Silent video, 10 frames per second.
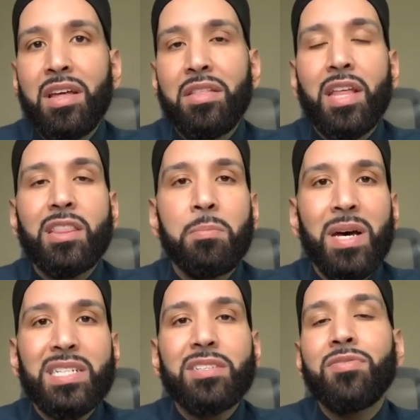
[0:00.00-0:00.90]
that the
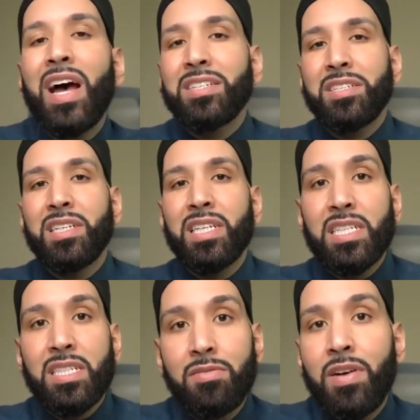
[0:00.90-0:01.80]
best fasting
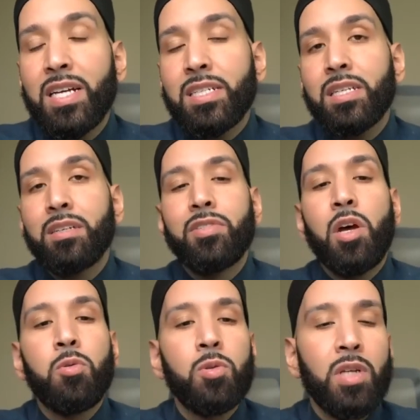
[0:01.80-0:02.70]
is the fasting of
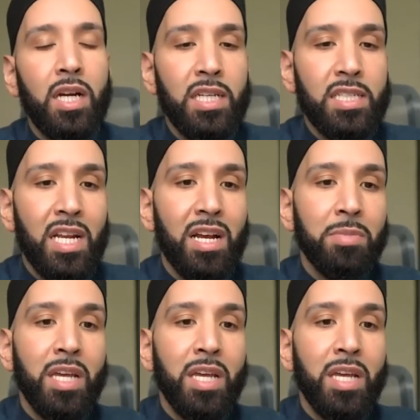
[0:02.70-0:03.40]
Dawood alayhi salam.